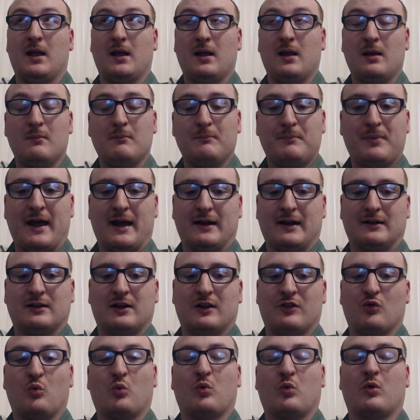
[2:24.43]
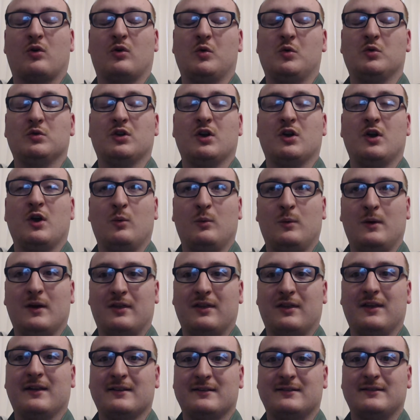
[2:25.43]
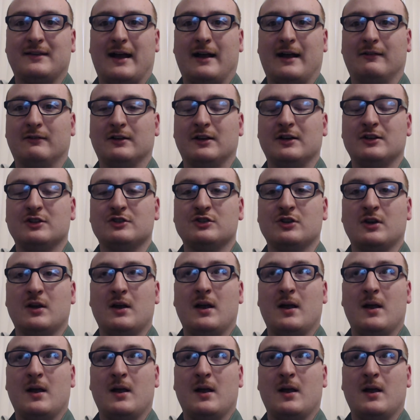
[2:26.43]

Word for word: impact on the world with his knowledge.